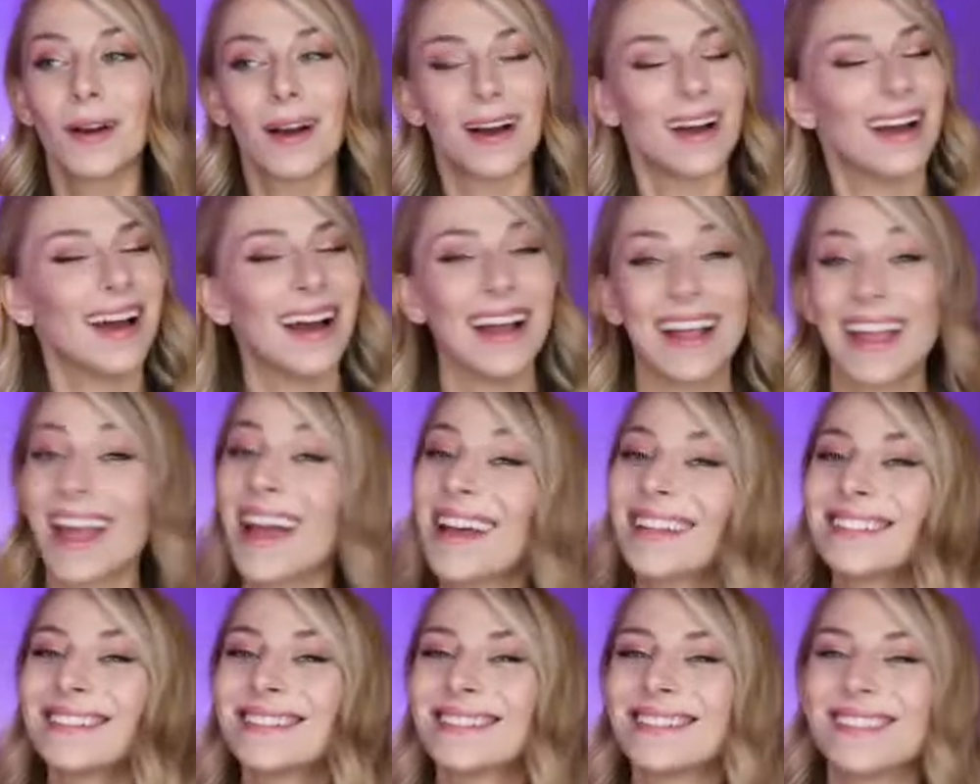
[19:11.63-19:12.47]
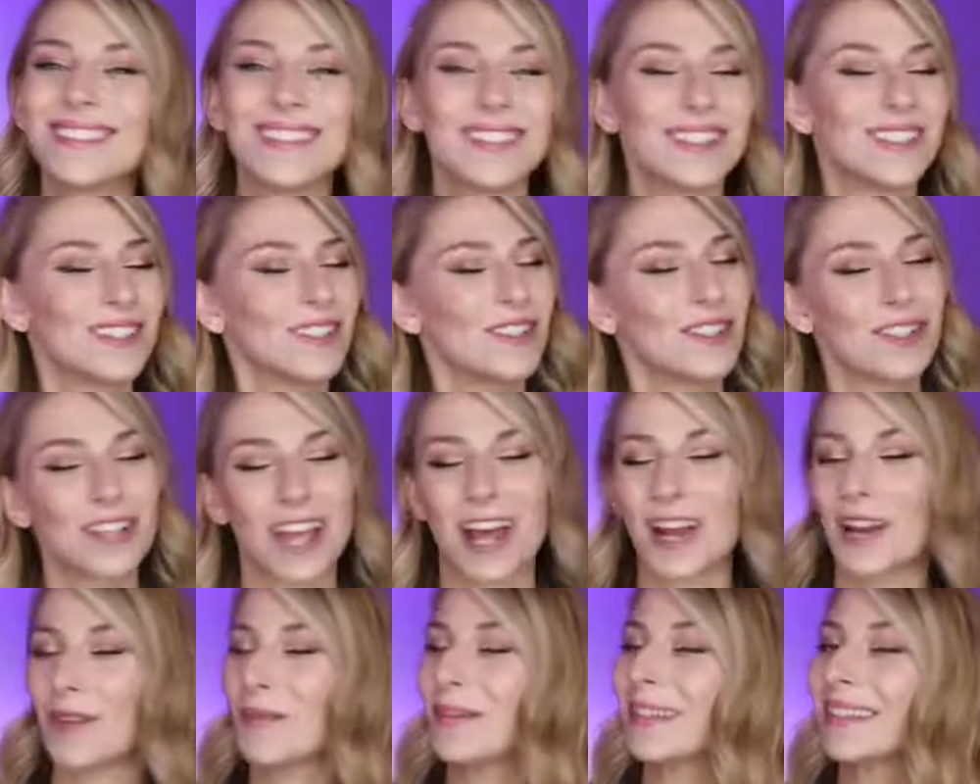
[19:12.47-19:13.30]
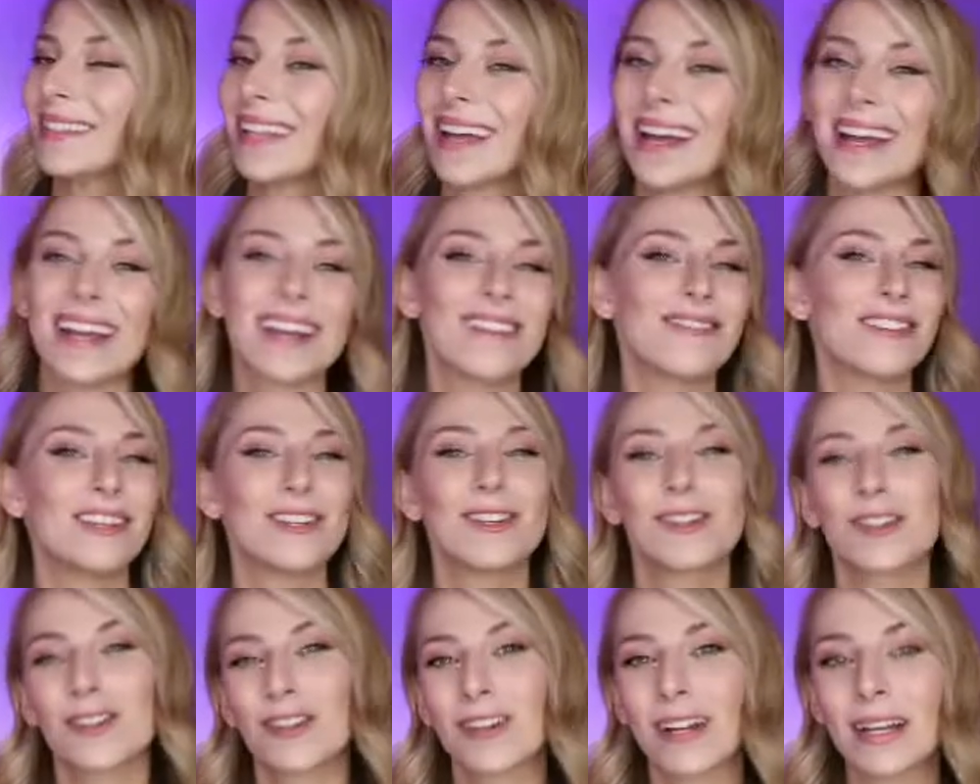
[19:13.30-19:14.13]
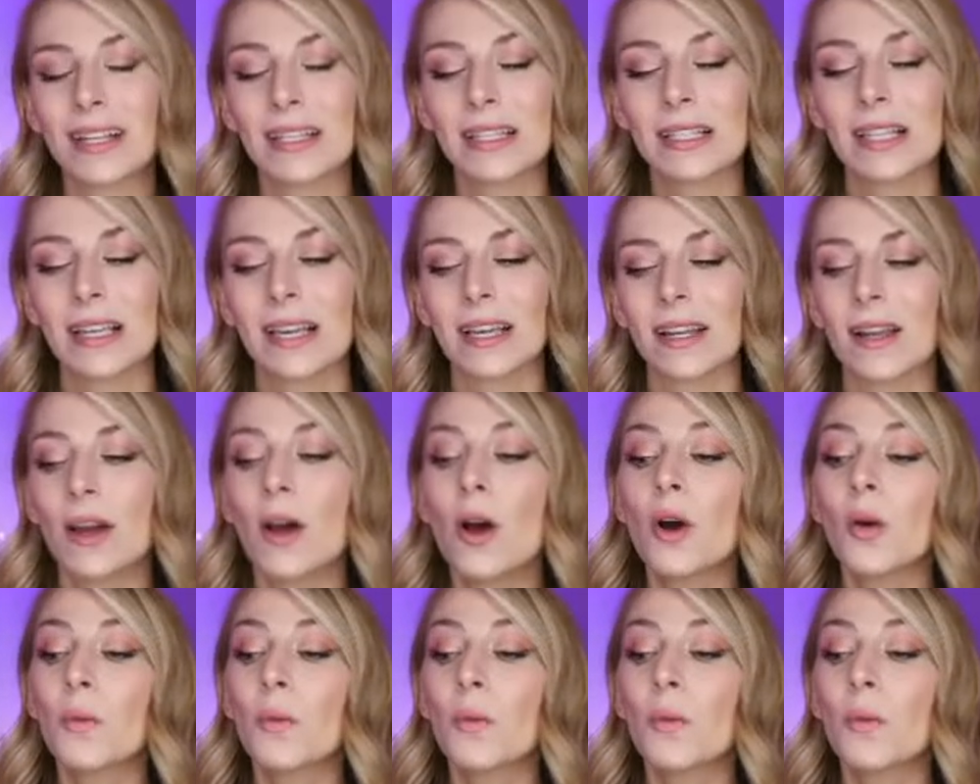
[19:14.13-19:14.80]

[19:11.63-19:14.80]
again, shadow and light of each transit,